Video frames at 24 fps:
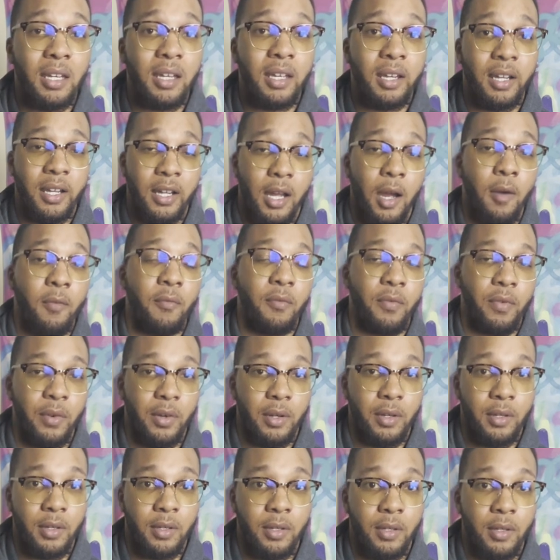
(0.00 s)
in comfort
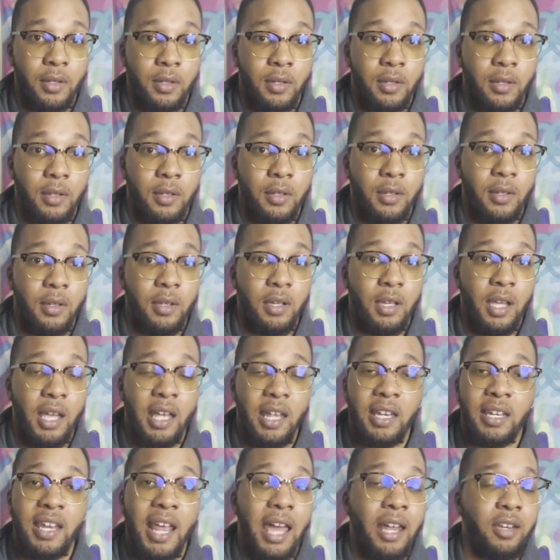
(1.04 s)

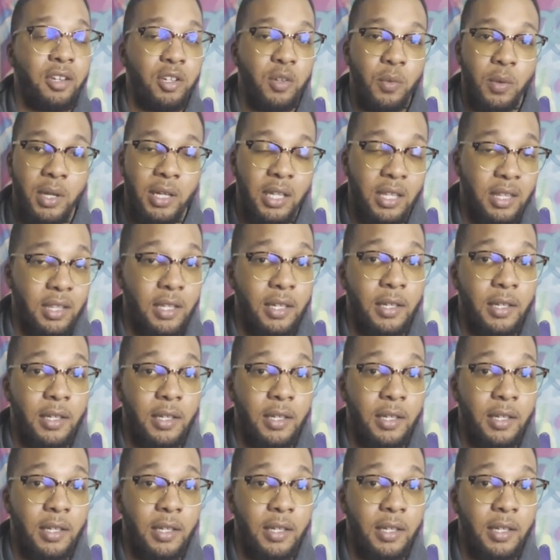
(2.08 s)
and not do anything?